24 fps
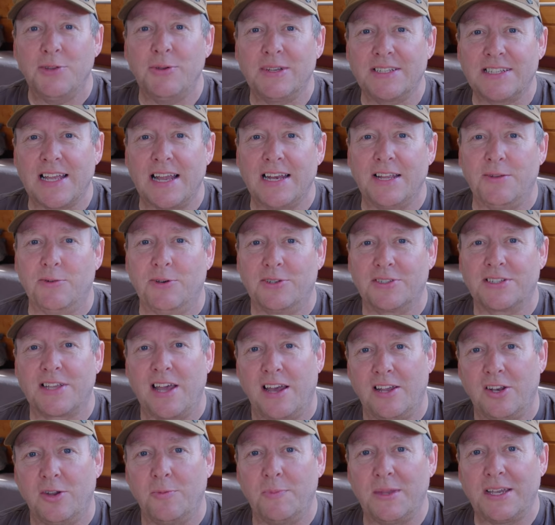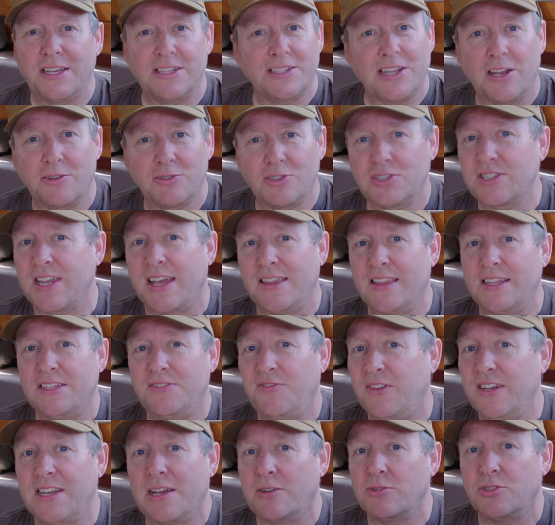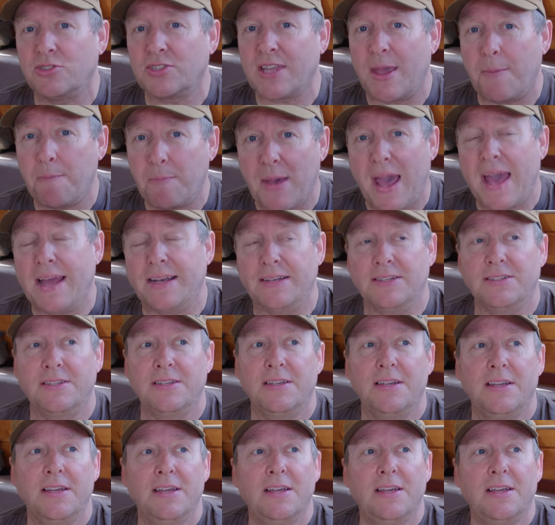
you exactly what's going on because I'll just get this video just get banned.